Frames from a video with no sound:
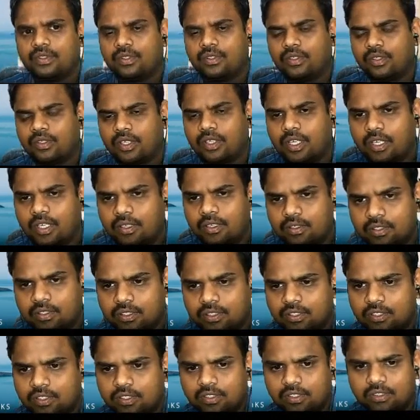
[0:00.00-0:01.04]
Okay,
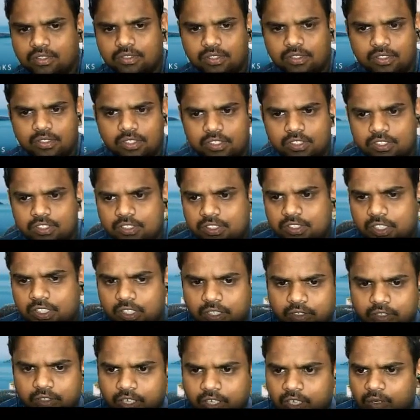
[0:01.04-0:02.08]
so this is
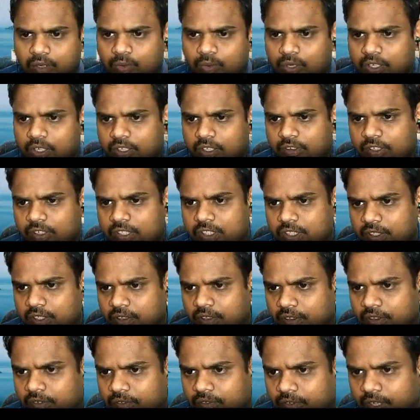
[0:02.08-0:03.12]
the Vander Waal
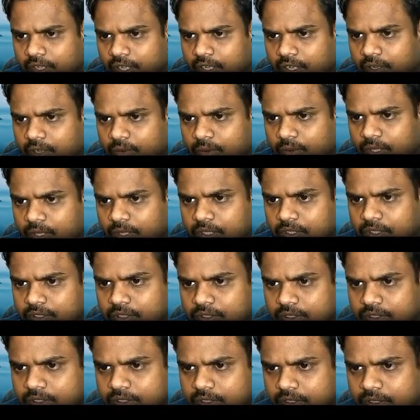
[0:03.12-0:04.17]
equation, Vander
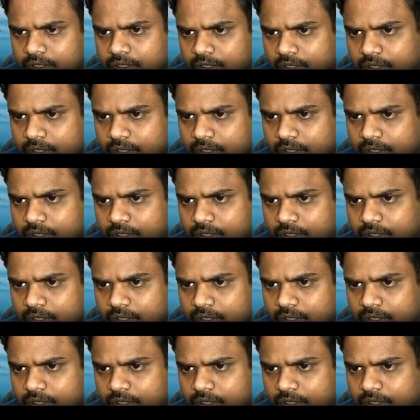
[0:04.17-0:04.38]
Waals